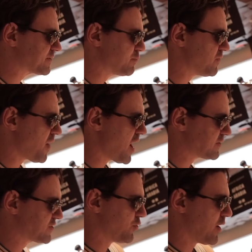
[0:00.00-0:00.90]
Let's move
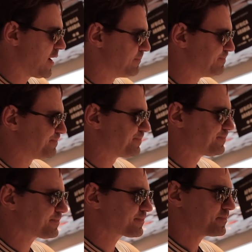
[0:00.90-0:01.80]
on to, um,
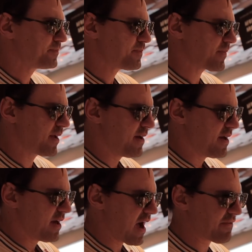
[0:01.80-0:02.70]

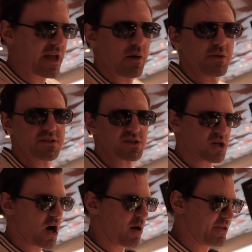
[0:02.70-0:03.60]
I forget what this is
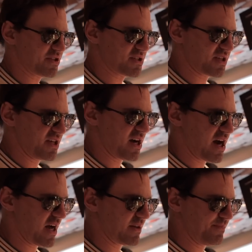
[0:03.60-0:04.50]
called, but this is the
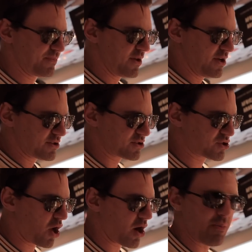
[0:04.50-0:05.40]
uh,
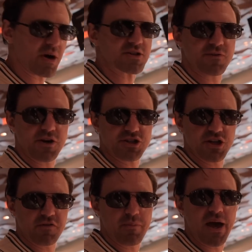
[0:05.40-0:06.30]
Starbucks
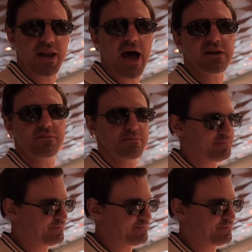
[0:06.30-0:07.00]
version of a Manhattan.